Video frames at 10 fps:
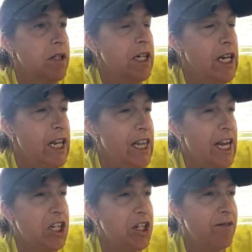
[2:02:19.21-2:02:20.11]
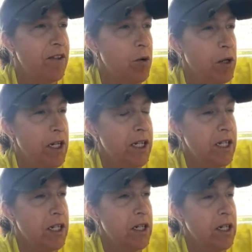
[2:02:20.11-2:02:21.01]
did anything shift on it,
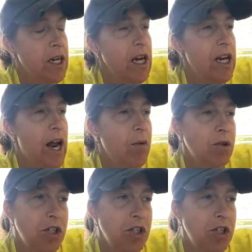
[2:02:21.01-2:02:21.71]
and I would